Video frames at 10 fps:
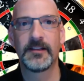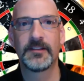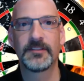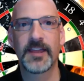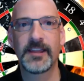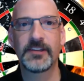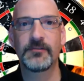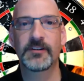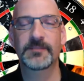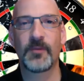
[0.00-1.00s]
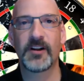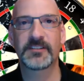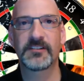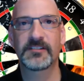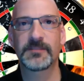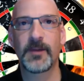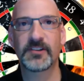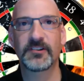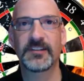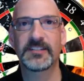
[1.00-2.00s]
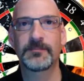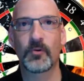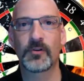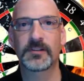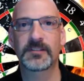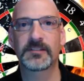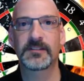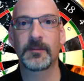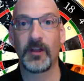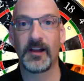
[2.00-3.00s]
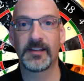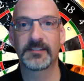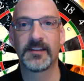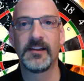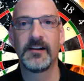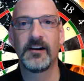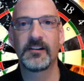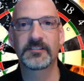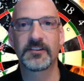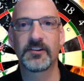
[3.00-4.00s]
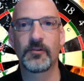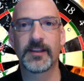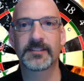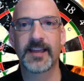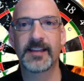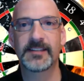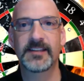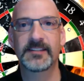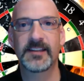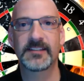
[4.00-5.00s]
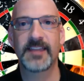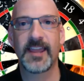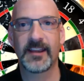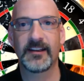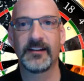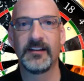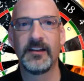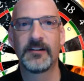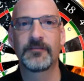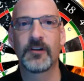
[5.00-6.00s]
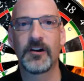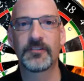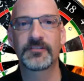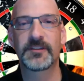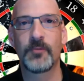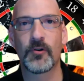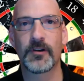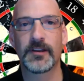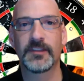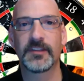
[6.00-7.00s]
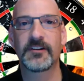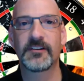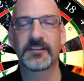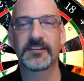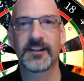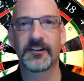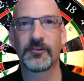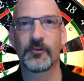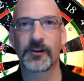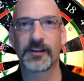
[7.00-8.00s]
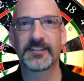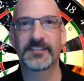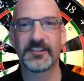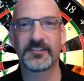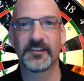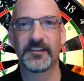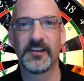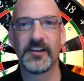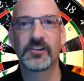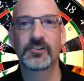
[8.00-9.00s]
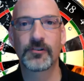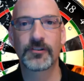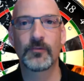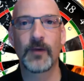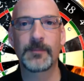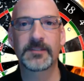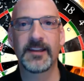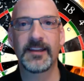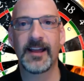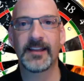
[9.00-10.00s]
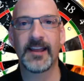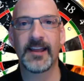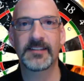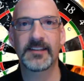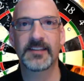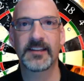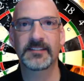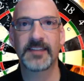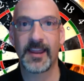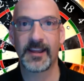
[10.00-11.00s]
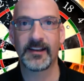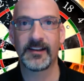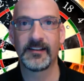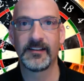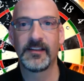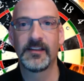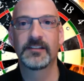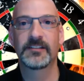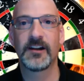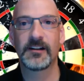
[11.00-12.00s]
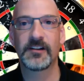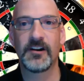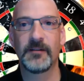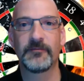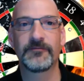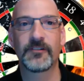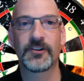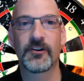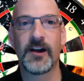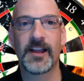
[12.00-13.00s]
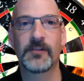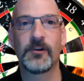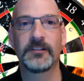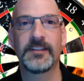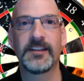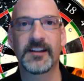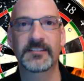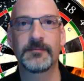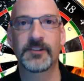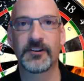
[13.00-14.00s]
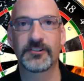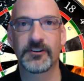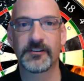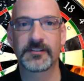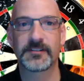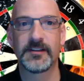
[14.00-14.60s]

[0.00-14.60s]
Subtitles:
Thank you to our sponsor, Specialty Sports Supplies, also known as SSS Canada, for all their support in the Darts Ontario organization. Go to their website at ssscanada.com for your high-quality custom dart shirts.